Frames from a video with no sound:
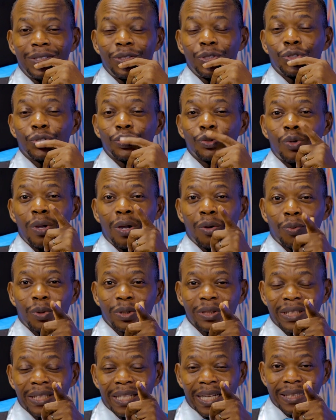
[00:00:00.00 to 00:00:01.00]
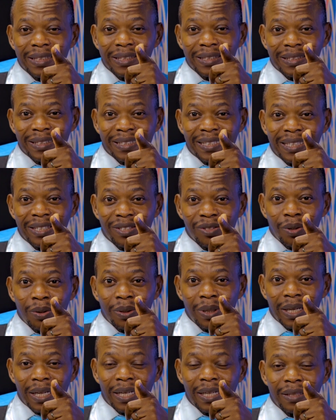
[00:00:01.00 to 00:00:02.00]
You should go and watch that skit
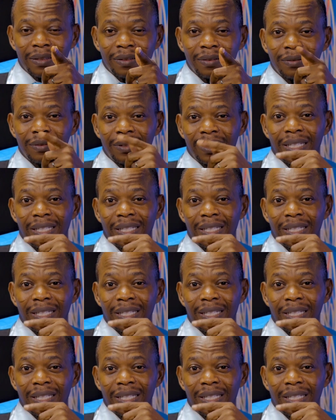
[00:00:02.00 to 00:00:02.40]
online.